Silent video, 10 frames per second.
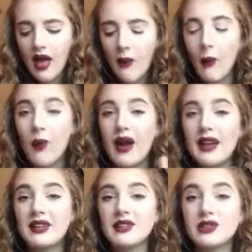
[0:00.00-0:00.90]

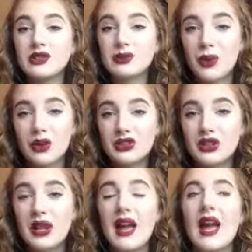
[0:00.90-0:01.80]
When you swatch
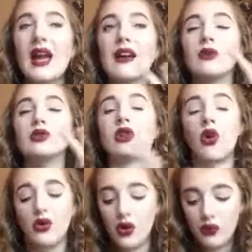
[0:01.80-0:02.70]
it, it goes on